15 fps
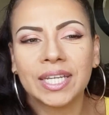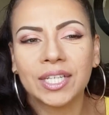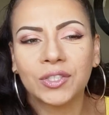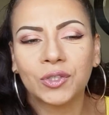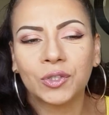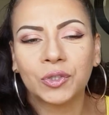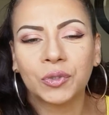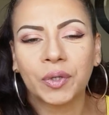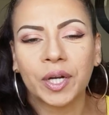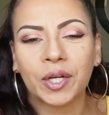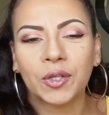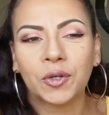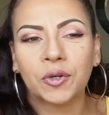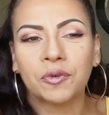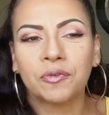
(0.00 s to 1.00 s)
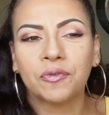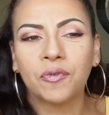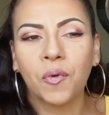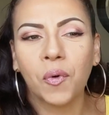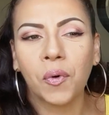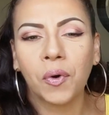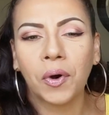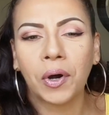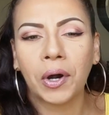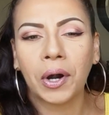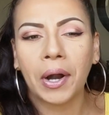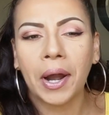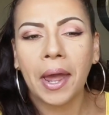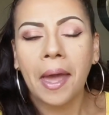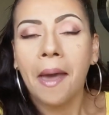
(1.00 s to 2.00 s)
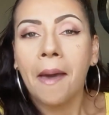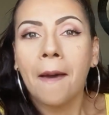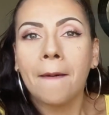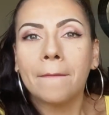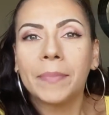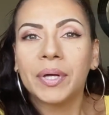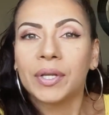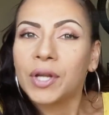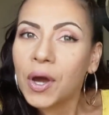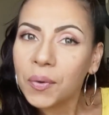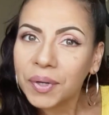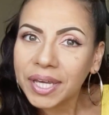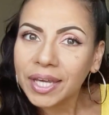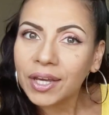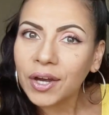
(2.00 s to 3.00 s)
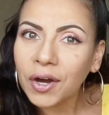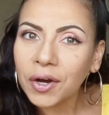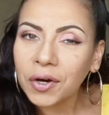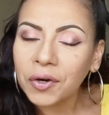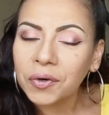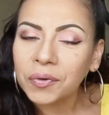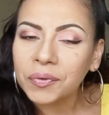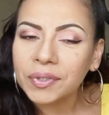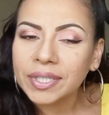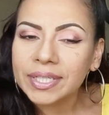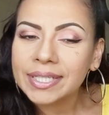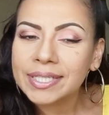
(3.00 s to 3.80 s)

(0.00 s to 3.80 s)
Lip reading: teaser trailer for Pinocchio.